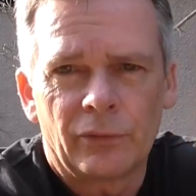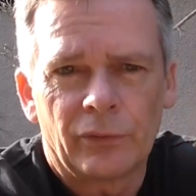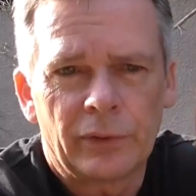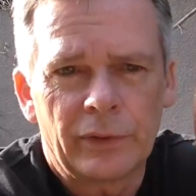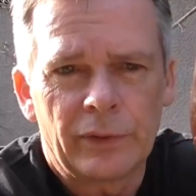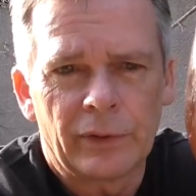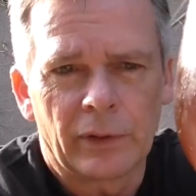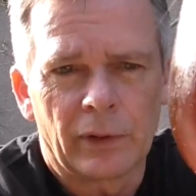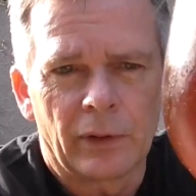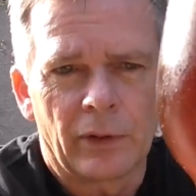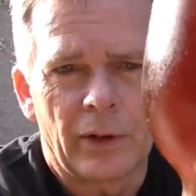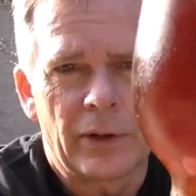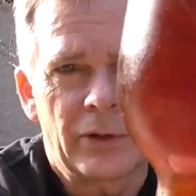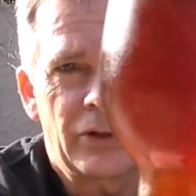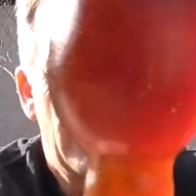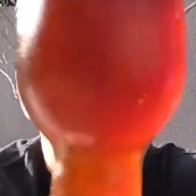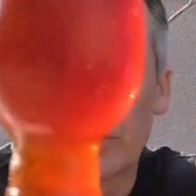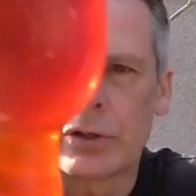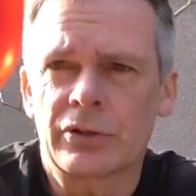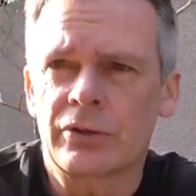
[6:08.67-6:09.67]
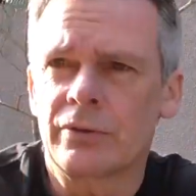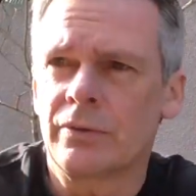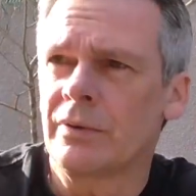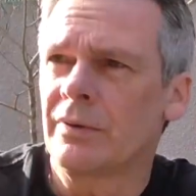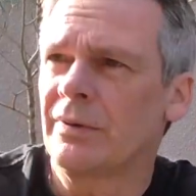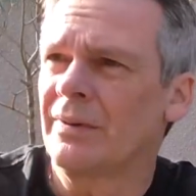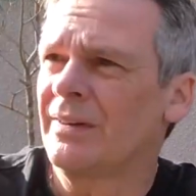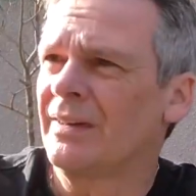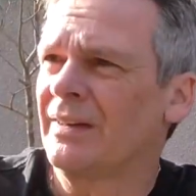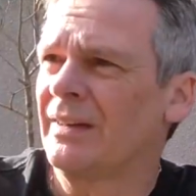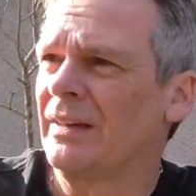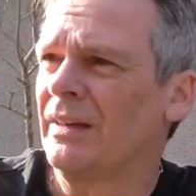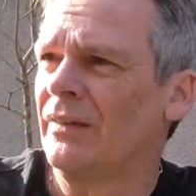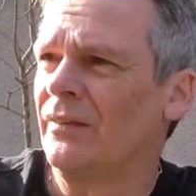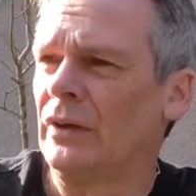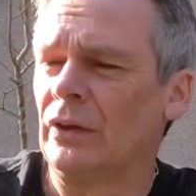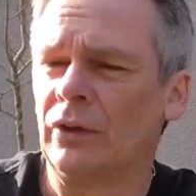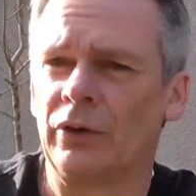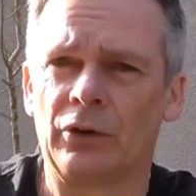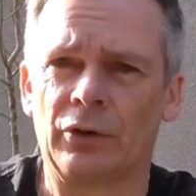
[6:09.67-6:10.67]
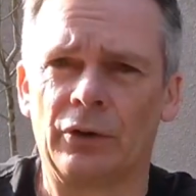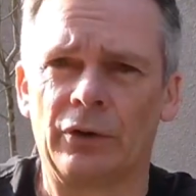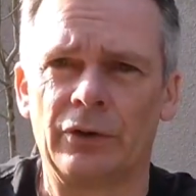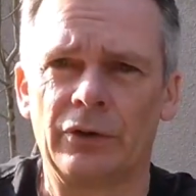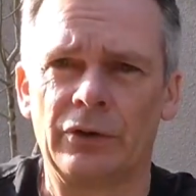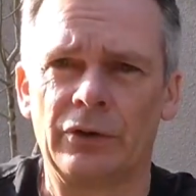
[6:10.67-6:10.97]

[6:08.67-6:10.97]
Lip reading: See the light giving you a good